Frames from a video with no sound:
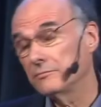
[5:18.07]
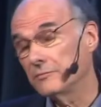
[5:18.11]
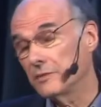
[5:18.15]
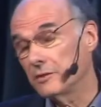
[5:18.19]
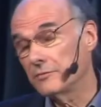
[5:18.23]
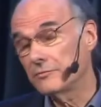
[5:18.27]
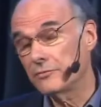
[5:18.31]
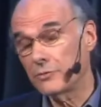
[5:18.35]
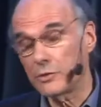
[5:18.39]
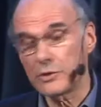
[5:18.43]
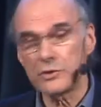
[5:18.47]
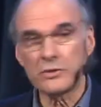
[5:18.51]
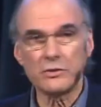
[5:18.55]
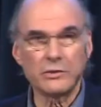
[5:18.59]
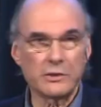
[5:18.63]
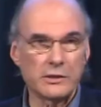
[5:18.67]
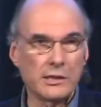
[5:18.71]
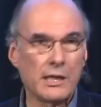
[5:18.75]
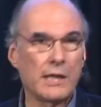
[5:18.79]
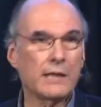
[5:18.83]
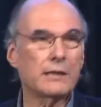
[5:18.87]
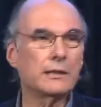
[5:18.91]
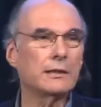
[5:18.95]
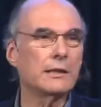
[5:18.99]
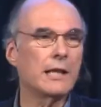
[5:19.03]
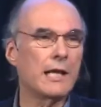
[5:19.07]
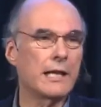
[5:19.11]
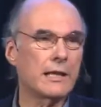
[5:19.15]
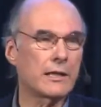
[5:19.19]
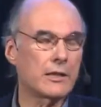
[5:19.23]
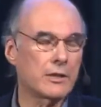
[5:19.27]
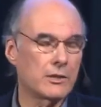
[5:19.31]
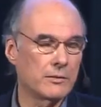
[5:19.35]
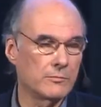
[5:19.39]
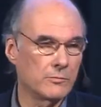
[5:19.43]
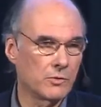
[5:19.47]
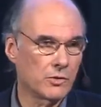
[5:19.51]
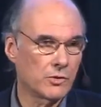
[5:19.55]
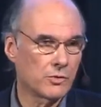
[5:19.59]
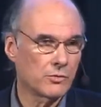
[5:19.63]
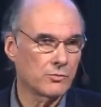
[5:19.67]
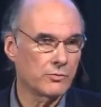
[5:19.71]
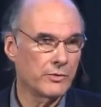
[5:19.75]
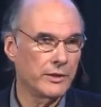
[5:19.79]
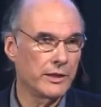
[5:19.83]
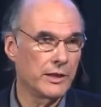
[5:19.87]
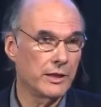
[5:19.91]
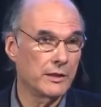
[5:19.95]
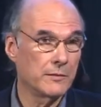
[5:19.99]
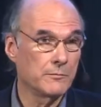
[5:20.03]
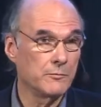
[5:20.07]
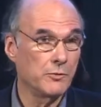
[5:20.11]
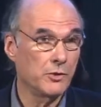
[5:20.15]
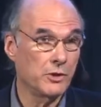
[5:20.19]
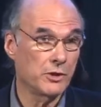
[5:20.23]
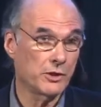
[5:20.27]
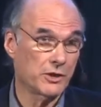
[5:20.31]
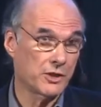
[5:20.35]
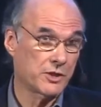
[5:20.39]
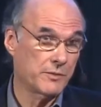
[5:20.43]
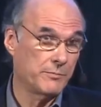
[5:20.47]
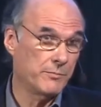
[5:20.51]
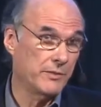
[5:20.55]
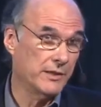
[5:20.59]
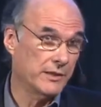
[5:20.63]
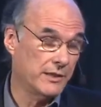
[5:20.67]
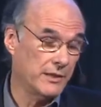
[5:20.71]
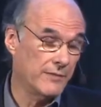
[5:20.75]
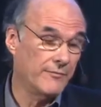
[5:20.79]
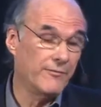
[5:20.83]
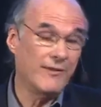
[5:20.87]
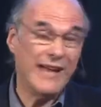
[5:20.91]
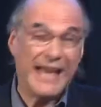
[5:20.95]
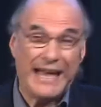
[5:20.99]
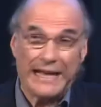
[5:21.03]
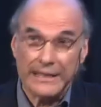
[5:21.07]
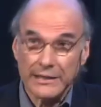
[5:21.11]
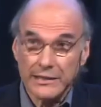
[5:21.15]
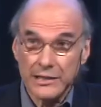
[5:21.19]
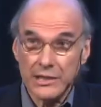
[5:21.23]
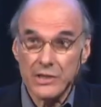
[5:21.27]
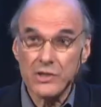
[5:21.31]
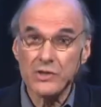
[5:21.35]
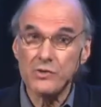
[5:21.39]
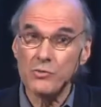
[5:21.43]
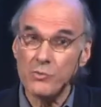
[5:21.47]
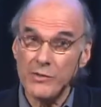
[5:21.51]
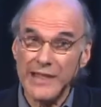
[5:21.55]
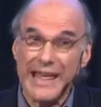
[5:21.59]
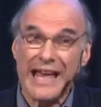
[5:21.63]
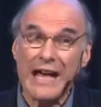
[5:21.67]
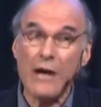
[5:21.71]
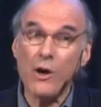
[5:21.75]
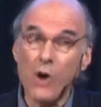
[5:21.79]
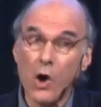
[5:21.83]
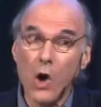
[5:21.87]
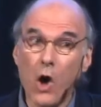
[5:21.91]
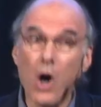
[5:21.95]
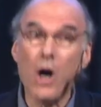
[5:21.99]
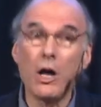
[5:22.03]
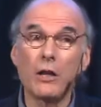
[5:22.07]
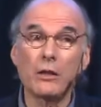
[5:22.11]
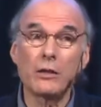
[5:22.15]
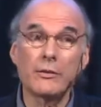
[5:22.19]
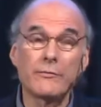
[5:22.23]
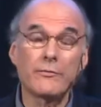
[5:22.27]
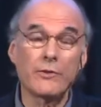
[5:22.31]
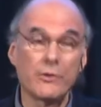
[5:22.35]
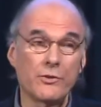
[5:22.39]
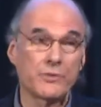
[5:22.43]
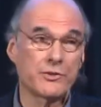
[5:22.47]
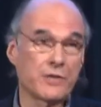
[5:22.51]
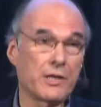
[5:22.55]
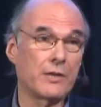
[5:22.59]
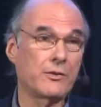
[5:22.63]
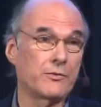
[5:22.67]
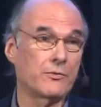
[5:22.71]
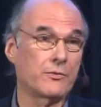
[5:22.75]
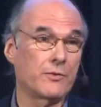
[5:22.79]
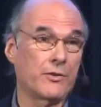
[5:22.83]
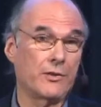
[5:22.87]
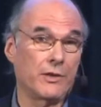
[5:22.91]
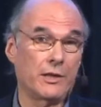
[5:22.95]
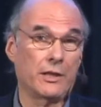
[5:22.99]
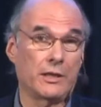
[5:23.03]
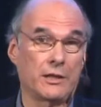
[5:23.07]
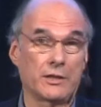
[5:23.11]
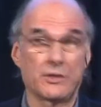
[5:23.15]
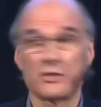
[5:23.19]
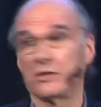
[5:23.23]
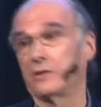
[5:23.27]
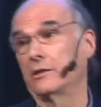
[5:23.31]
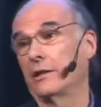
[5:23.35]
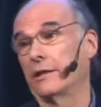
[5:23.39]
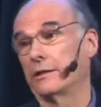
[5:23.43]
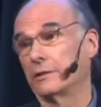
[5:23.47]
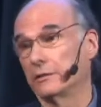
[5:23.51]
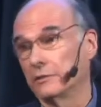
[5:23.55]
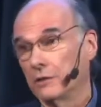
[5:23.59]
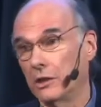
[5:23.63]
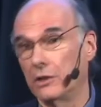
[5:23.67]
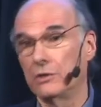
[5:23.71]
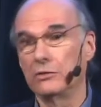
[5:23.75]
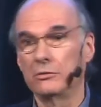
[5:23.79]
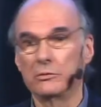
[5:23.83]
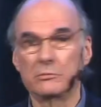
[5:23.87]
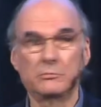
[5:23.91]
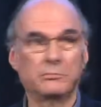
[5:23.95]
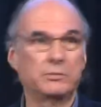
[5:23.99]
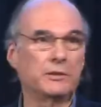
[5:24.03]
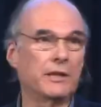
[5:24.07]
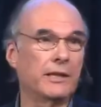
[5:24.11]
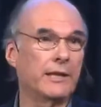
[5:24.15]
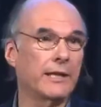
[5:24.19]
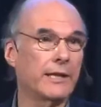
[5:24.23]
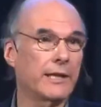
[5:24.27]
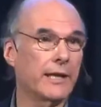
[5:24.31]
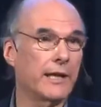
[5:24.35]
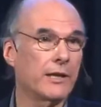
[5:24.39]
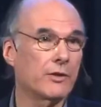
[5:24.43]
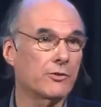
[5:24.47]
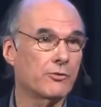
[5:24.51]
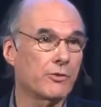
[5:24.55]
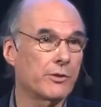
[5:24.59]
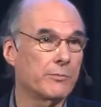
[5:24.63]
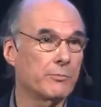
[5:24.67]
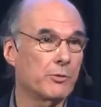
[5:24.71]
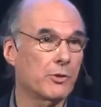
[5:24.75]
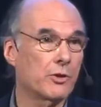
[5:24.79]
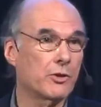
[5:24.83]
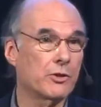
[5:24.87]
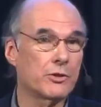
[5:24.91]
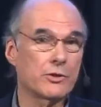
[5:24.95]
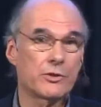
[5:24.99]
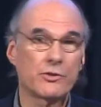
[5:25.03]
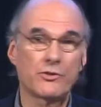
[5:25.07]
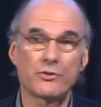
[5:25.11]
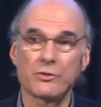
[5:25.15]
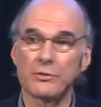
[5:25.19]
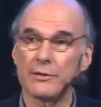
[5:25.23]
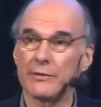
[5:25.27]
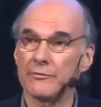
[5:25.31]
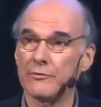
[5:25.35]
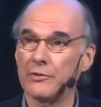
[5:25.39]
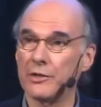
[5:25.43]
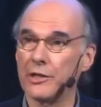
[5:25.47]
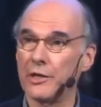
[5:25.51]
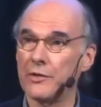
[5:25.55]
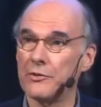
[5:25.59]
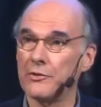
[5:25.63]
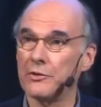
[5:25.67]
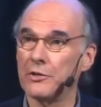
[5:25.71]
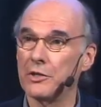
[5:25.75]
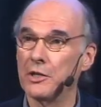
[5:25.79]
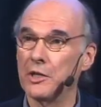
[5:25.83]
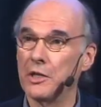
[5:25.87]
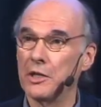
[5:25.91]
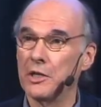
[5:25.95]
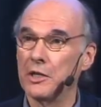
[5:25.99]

Unfortunately, not a lot of them are reading books, but the fact is that all of those other things, let alone playing Angry Birds or every other